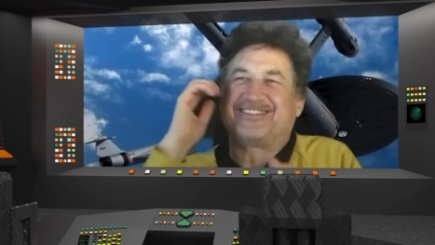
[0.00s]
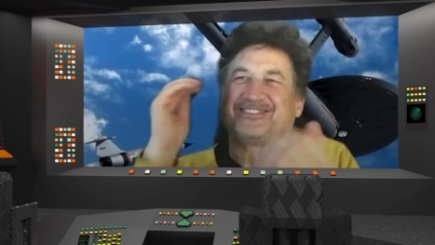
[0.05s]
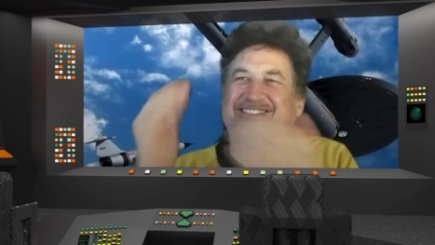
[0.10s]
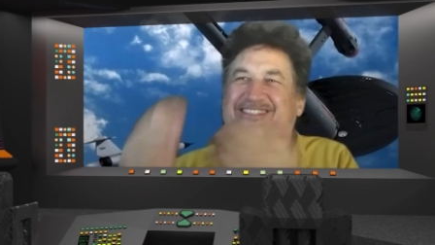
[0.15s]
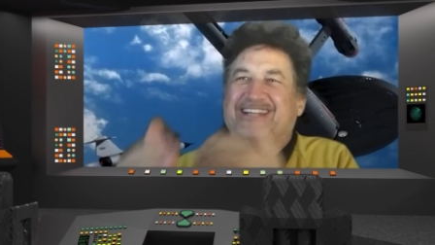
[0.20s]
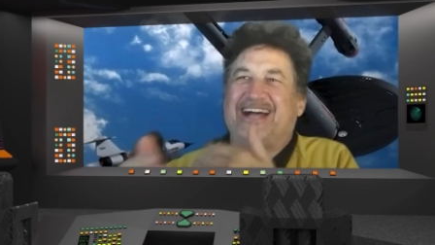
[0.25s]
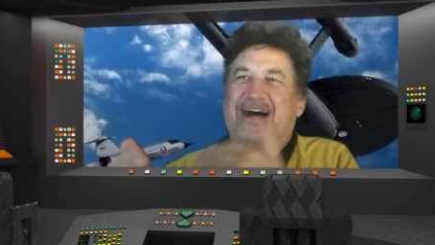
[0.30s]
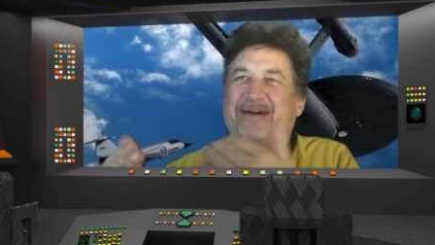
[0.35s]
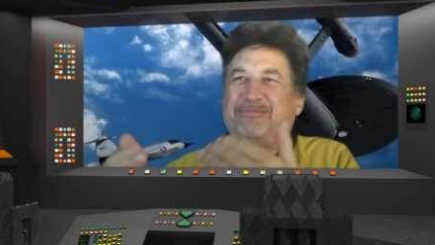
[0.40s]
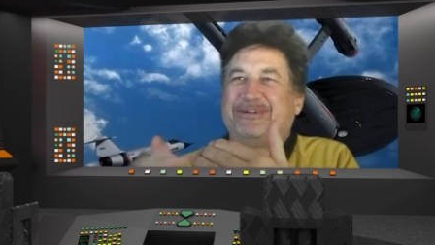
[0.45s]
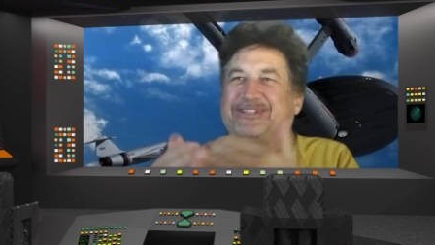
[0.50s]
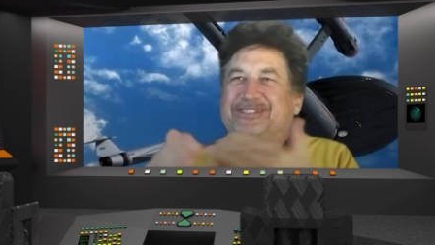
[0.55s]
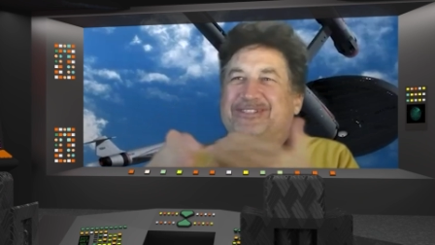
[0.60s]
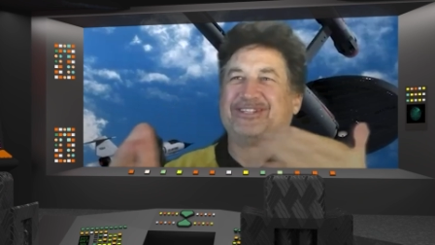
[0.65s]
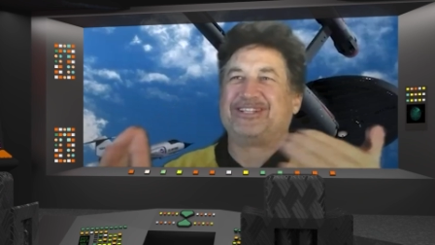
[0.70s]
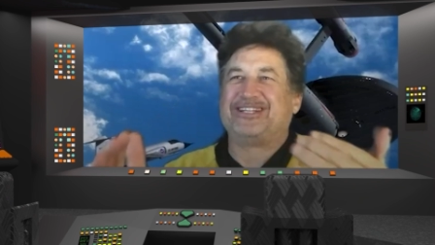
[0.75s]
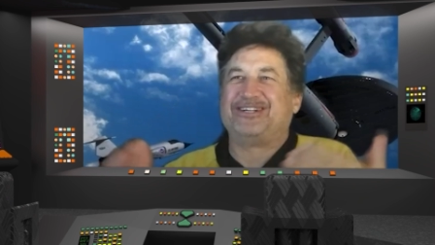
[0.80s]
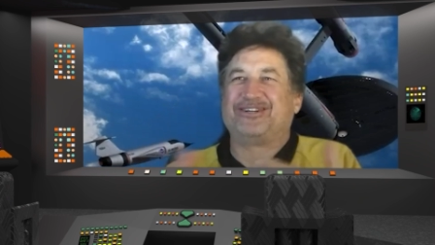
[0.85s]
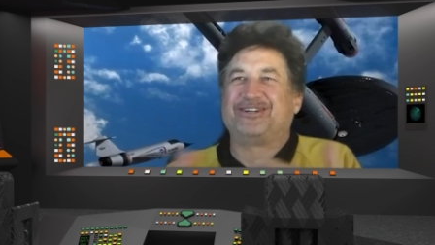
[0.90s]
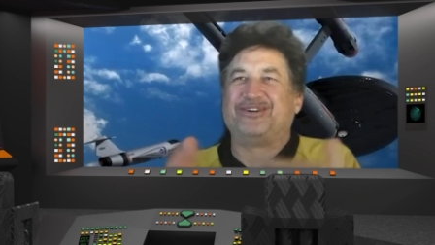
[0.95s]
stopping so
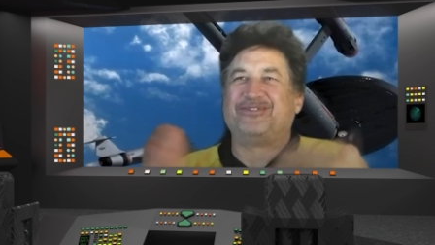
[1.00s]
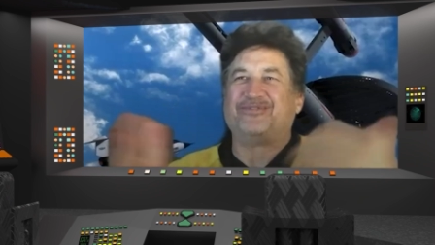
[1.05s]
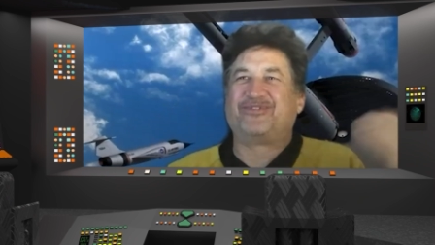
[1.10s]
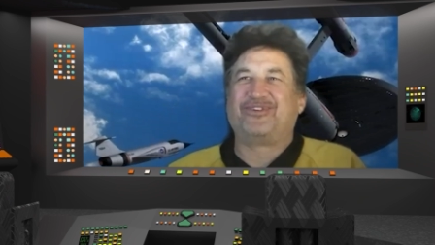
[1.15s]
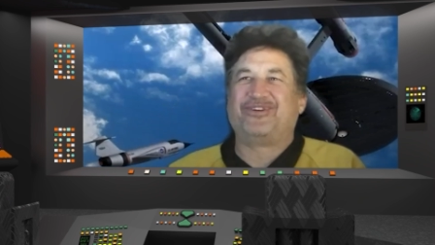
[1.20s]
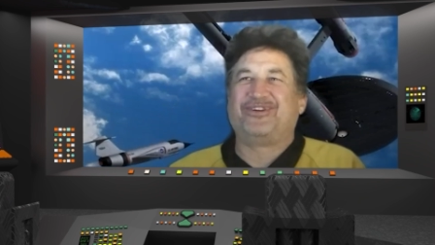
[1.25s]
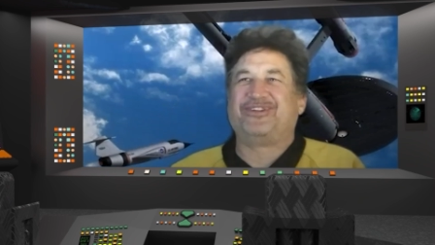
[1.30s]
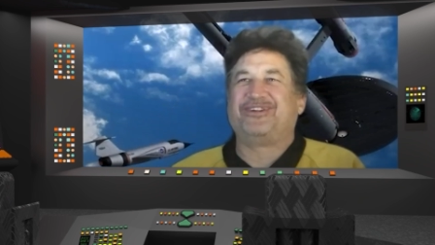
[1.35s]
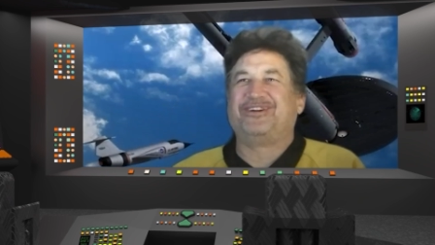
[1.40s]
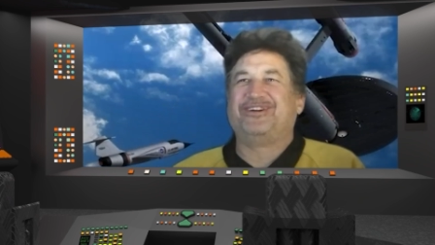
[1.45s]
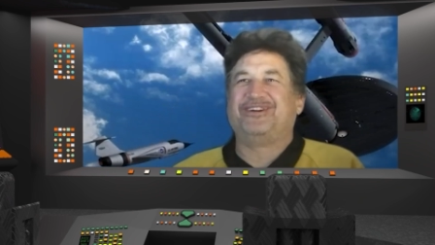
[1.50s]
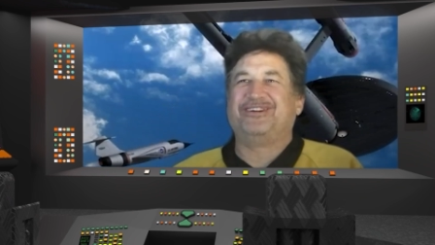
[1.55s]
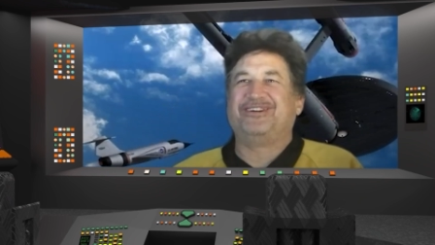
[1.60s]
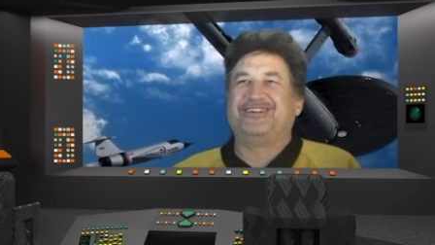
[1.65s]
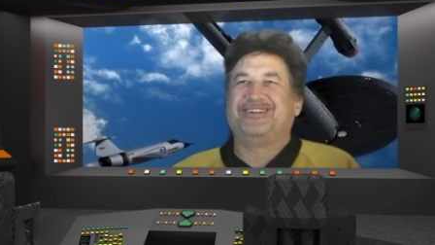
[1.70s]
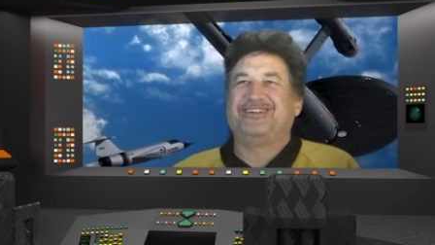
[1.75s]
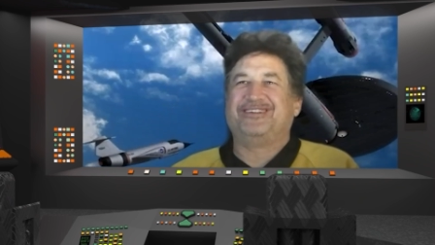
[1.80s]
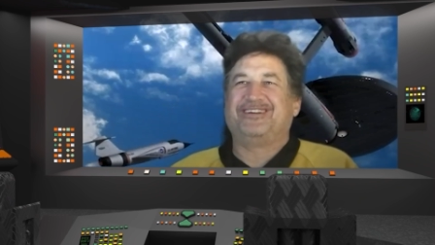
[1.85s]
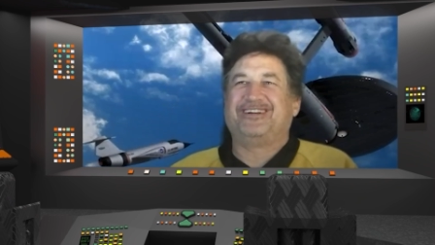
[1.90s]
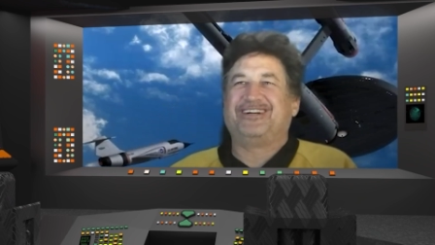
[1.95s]
they don't go further
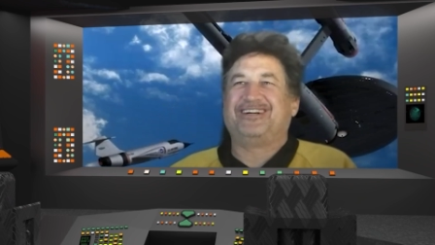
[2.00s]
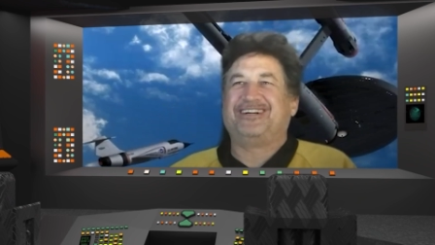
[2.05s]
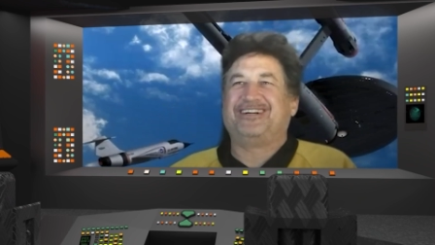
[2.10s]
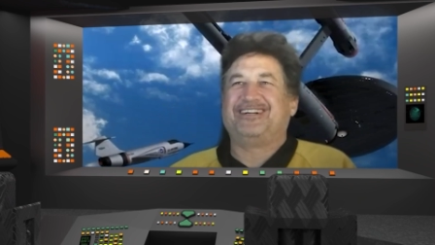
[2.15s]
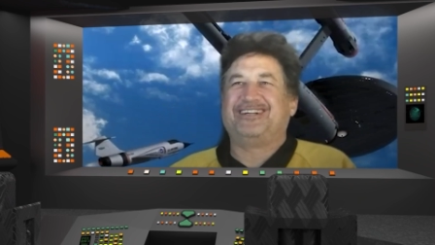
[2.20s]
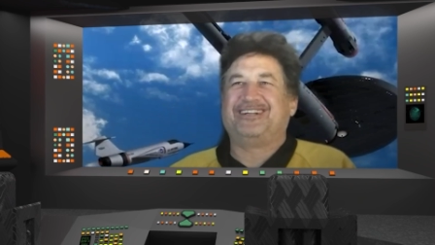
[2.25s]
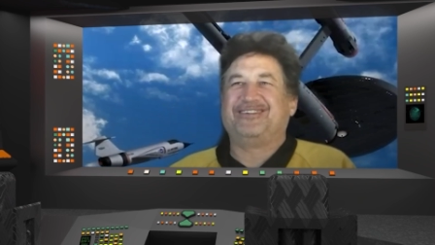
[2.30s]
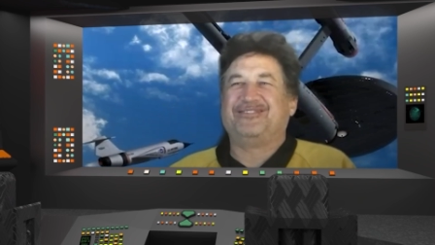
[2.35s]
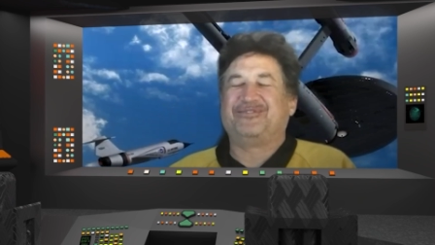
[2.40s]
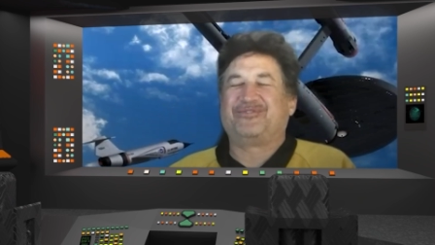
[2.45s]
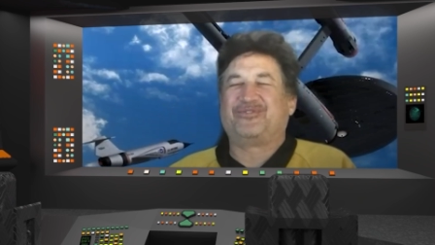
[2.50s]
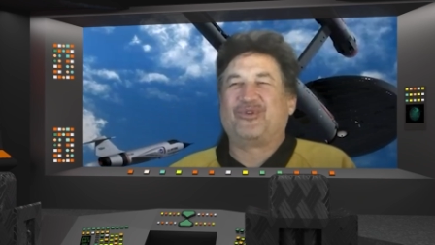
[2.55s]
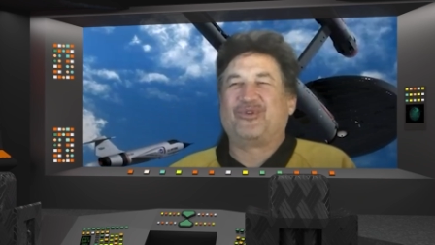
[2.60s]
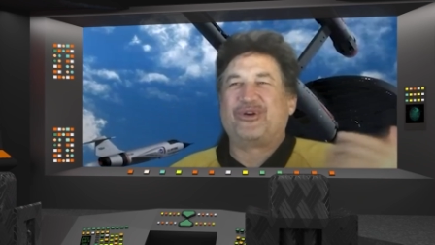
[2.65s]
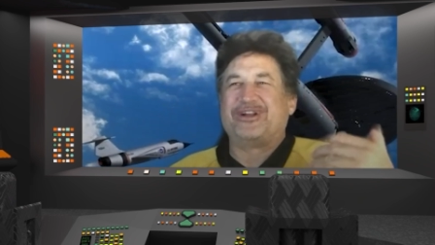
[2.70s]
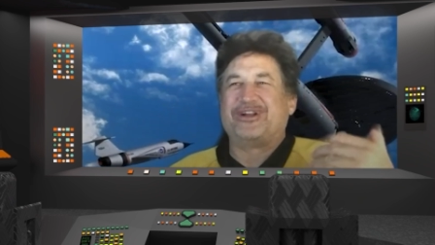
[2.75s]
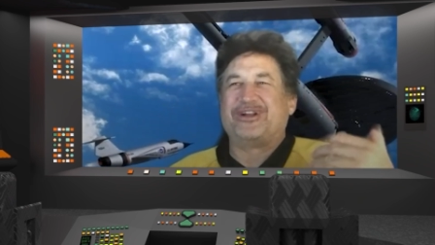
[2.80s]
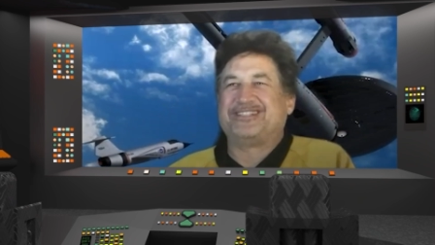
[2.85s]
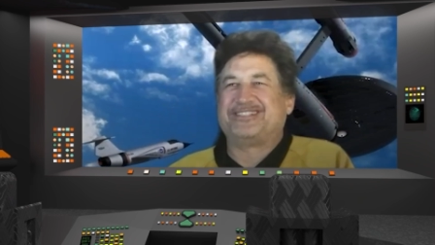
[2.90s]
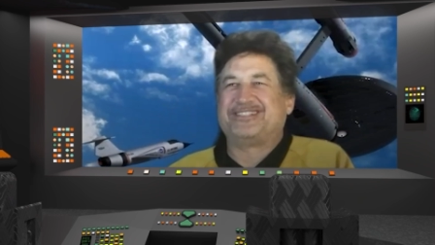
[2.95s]

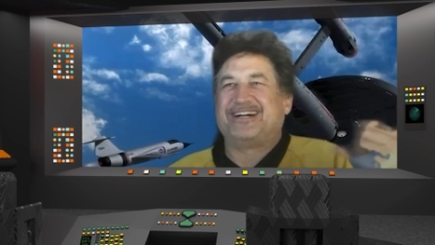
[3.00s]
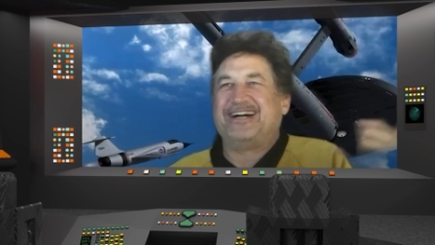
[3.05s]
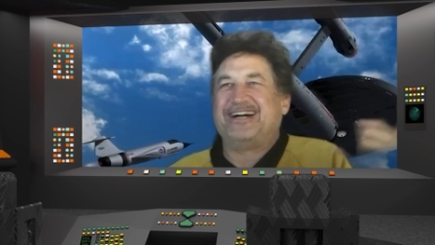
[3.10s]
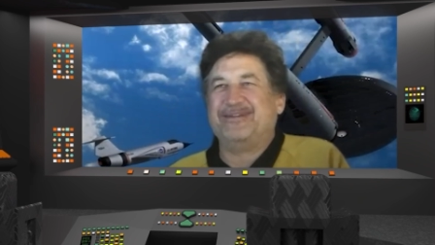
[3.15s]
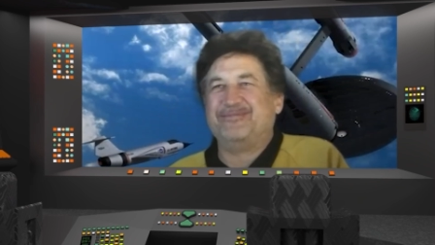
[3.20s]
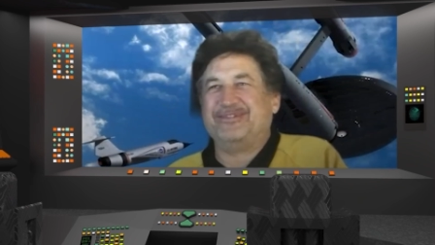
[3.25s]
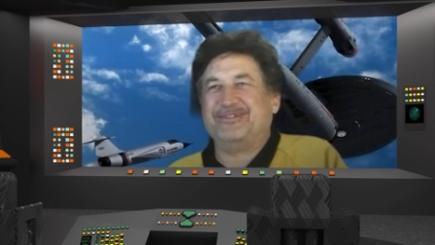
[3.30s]
forward in time.